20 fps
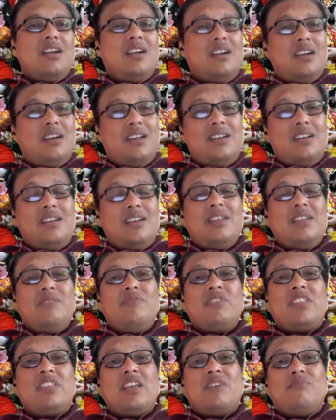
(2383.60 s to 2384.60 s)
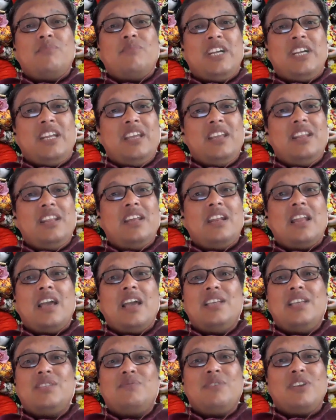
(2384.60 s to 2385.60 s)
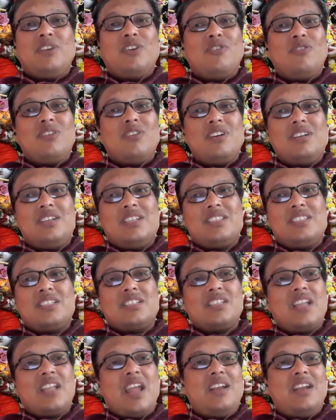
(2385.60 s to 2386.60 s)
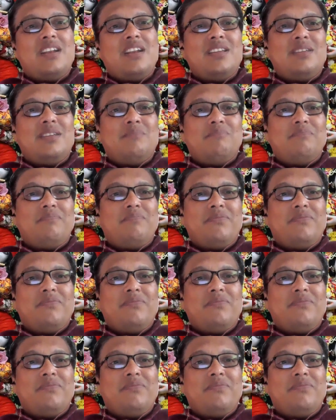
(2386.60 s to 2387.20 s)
Currently, with our material eyes, we cannot understand Him.